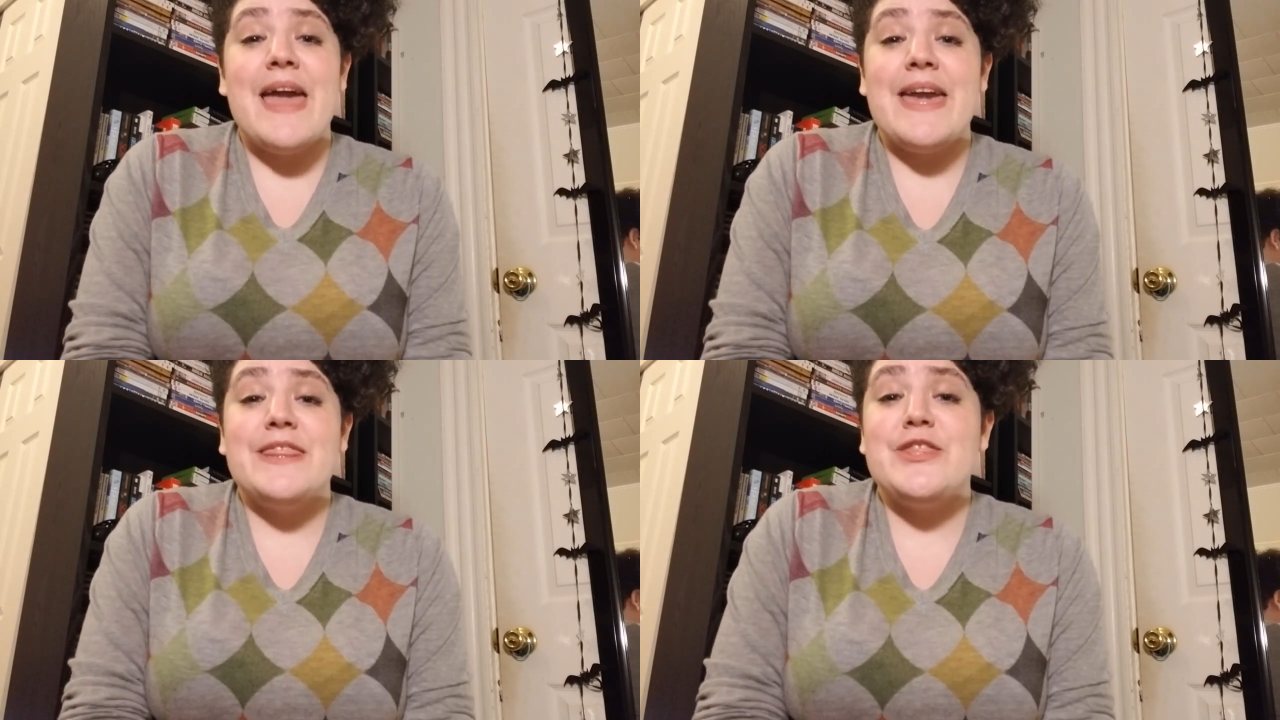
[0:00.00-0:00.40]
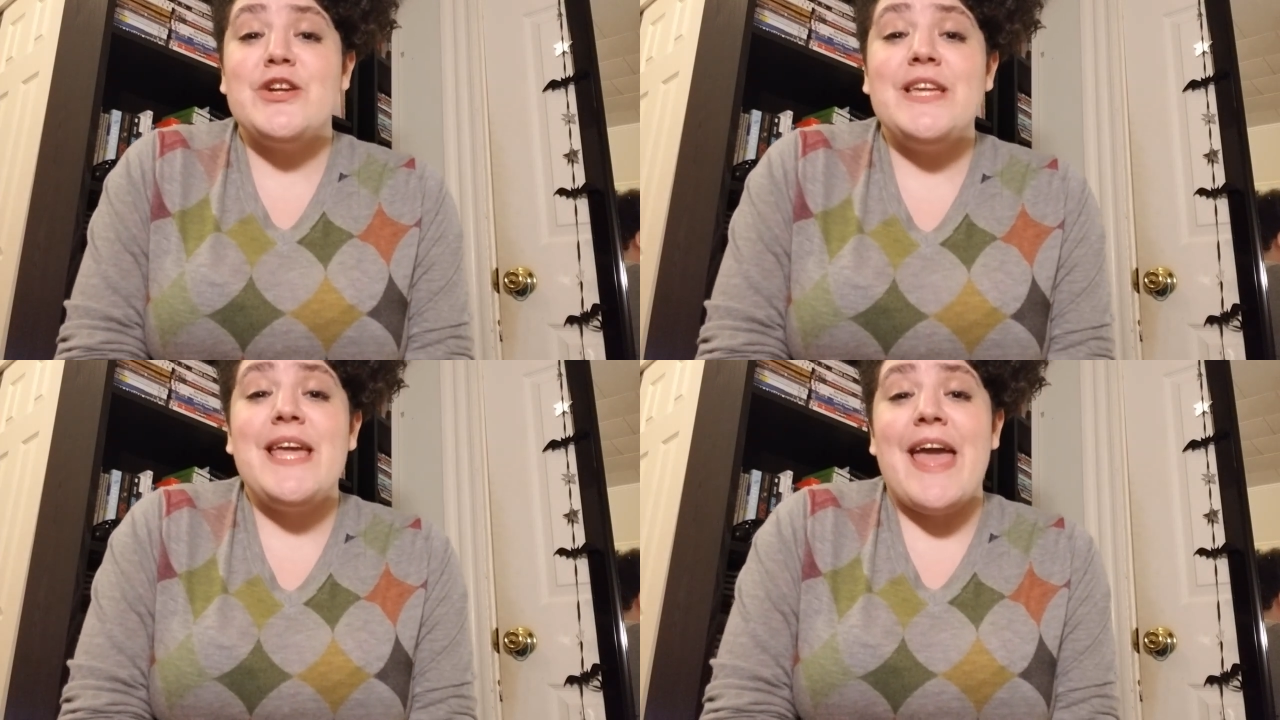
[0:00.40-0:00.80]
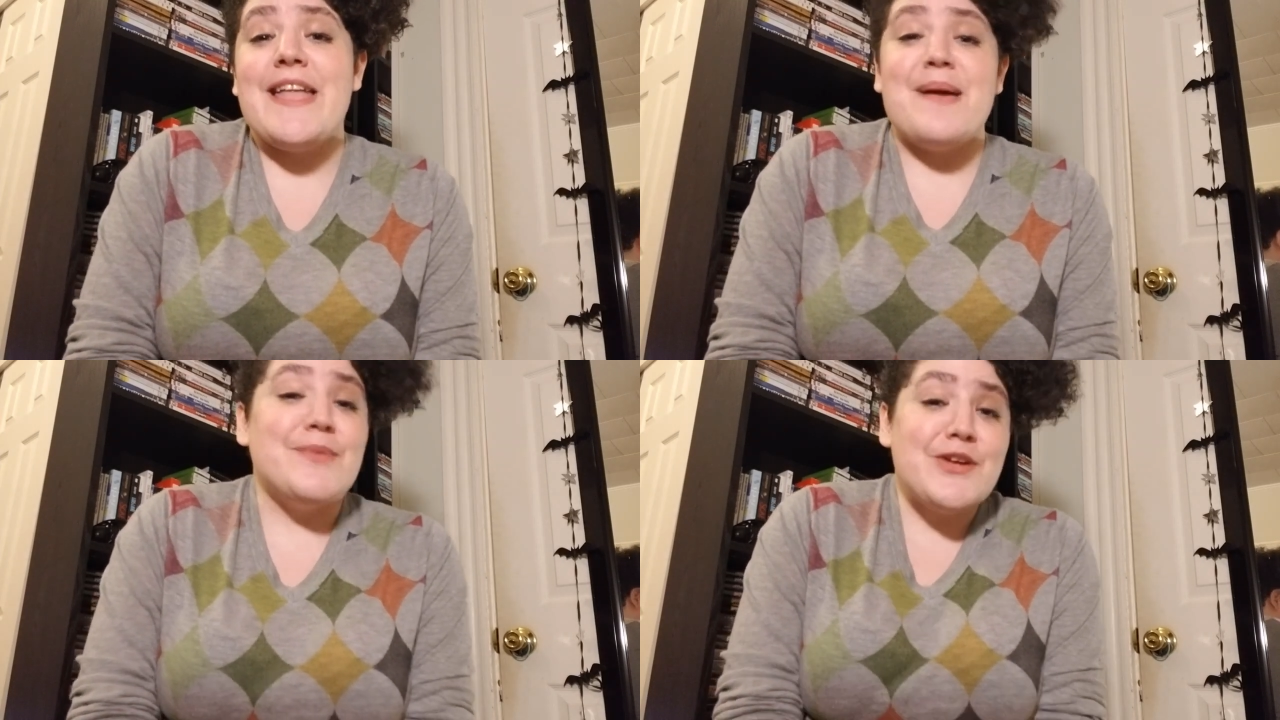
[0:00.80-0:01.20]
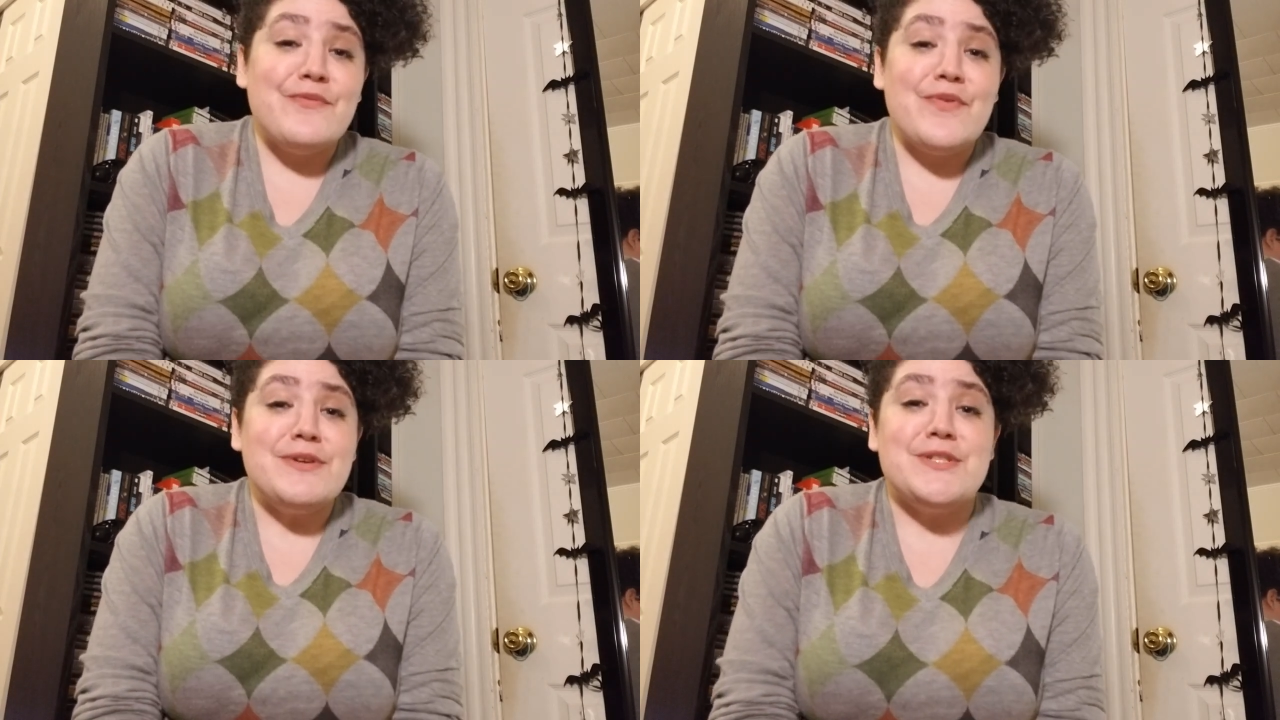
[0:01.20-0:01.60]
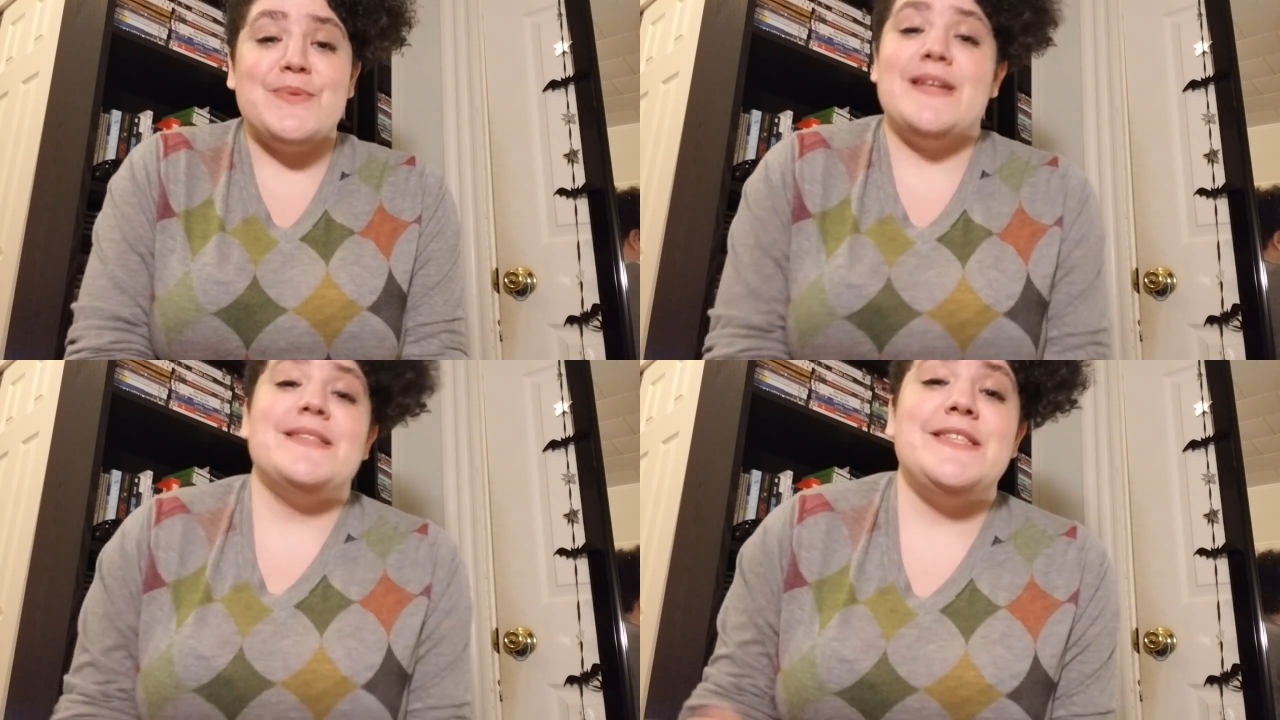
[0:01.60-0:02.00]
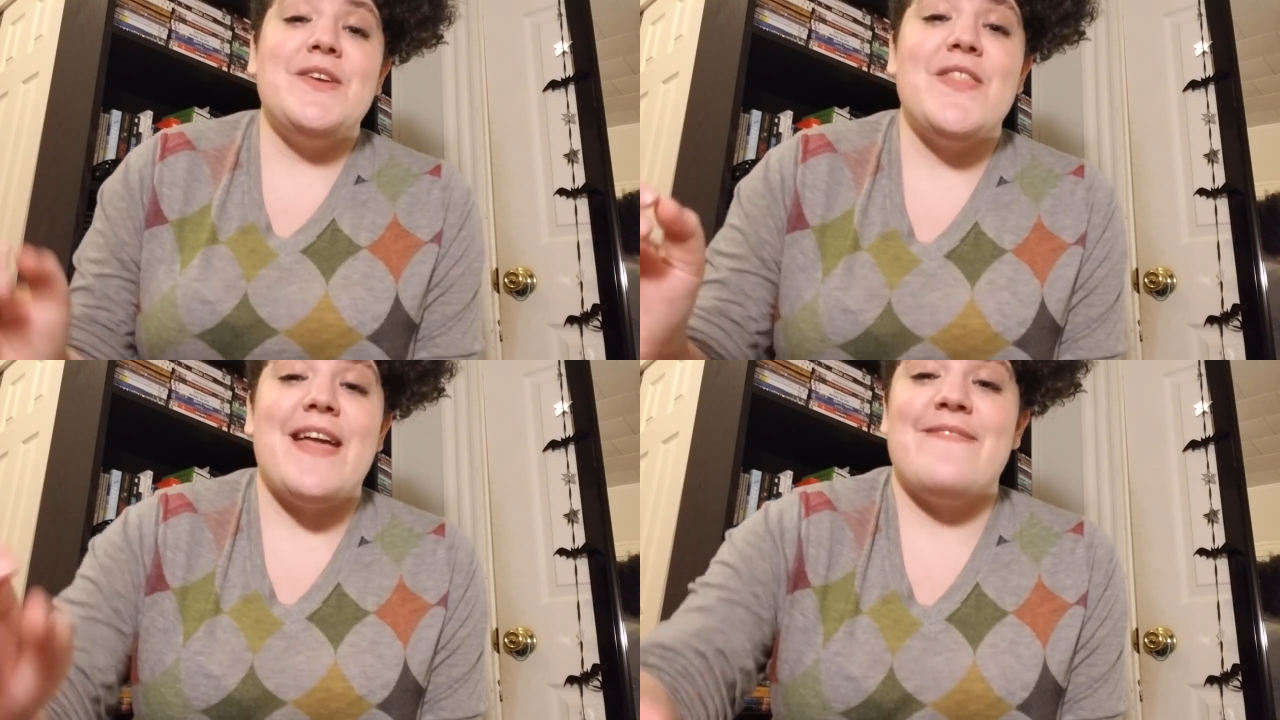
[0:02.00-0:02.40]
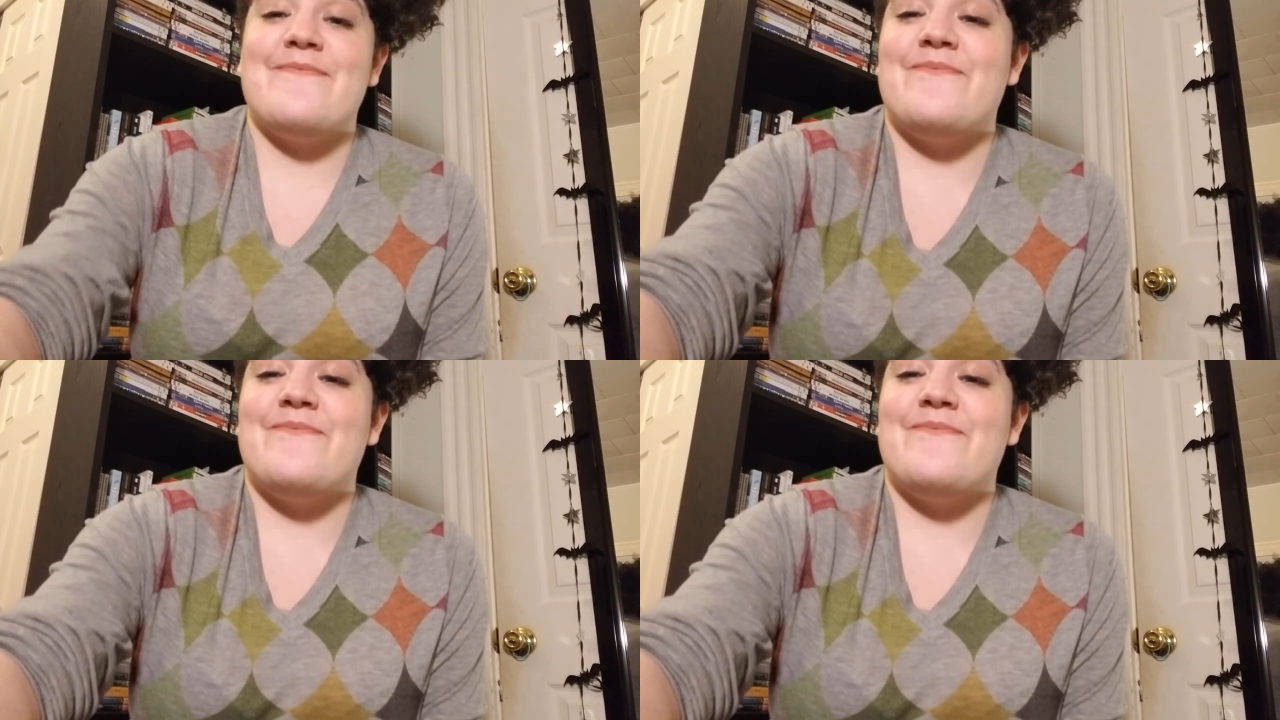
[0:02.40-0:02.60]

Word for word: 8.30 and I'm looking forward to it. See you then.